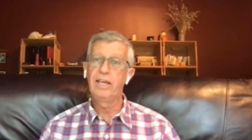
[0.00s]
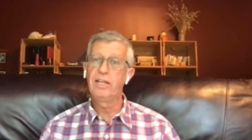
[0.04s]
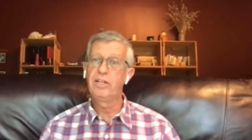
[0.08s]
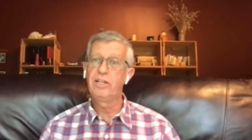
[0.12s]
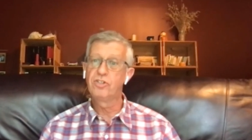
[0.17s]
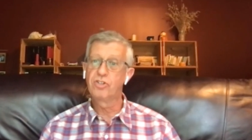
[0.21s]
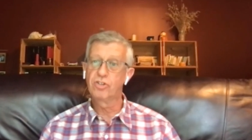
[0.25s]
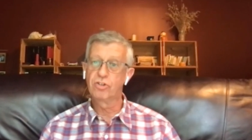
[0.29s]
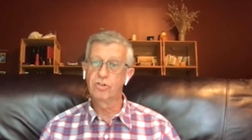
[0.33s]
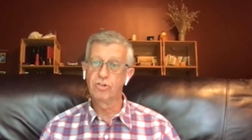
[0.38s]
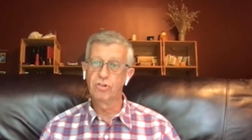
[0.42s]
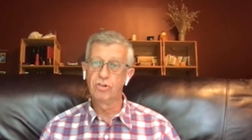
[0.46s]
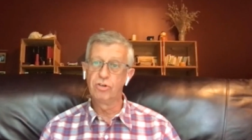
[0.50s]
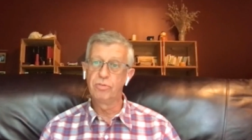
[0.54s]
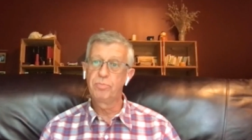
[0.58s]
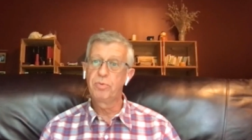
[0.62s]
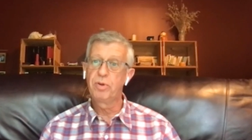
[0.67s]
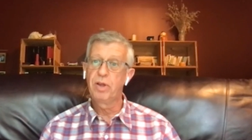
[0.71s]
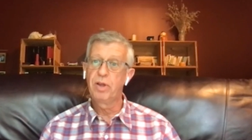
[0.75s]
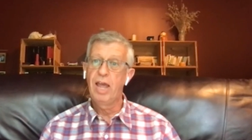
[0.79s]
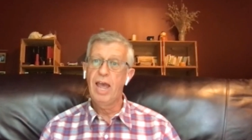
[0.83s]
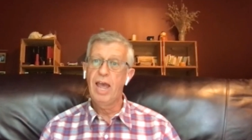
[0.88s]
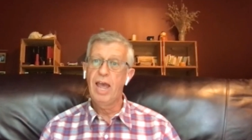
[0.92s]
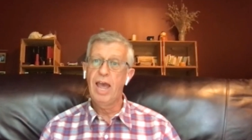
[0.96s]
age
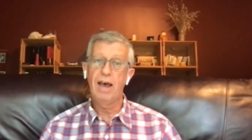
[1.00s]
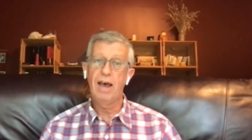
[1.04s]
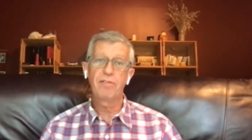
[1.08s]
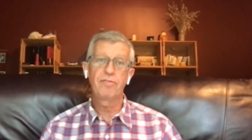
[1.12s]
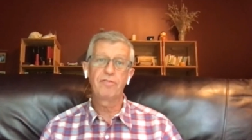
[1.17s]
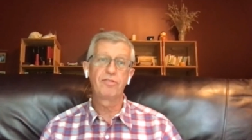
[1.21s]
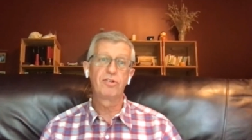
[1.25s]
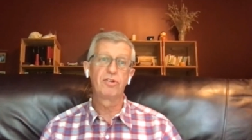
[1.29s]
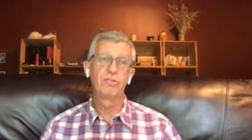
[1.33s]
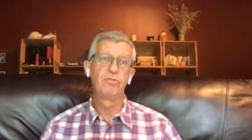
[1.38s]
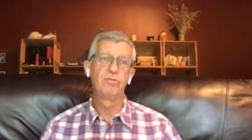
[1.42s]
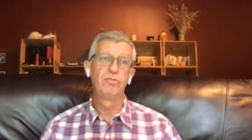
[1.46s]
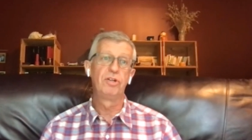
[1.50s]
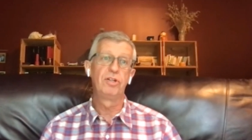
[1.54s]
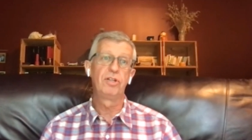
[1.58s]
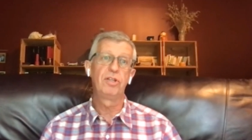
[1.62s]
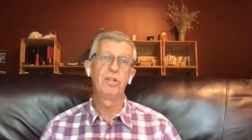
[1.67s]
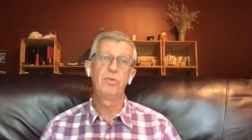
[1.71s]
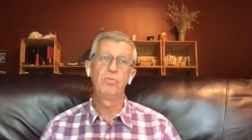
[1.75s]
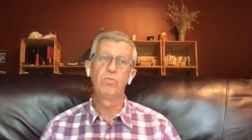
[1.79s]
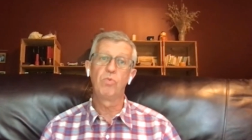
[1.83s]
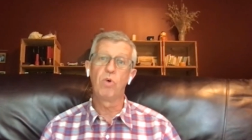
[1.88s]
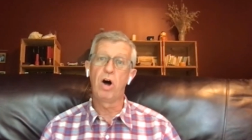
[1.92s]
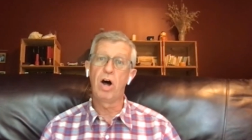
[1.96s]
group have to
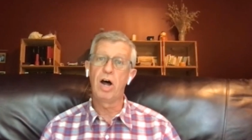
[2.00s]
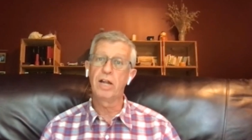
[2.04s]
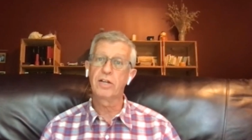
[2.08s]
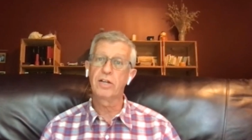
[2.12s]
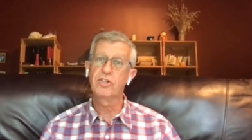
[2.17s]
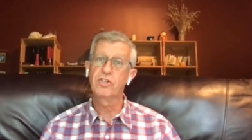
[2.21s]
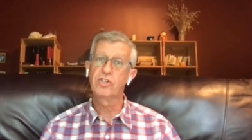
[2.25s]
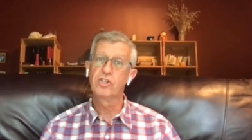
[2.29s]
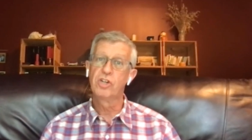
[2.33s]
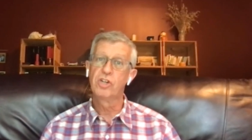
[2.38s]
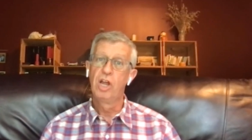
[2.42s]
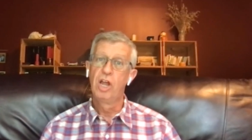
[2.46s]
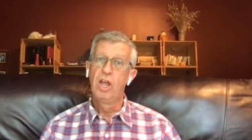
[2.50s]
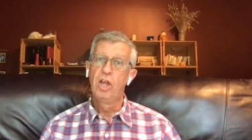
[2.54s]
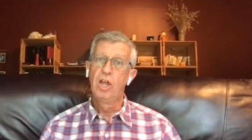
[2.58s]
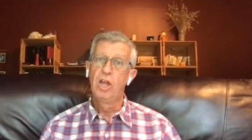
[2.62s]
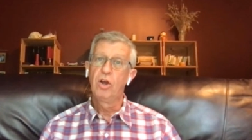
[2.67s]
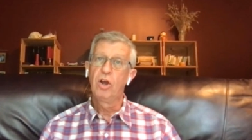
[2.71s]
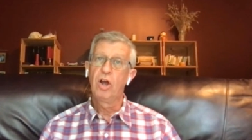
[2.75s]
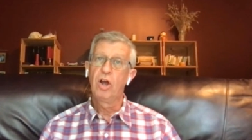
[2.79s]
really watch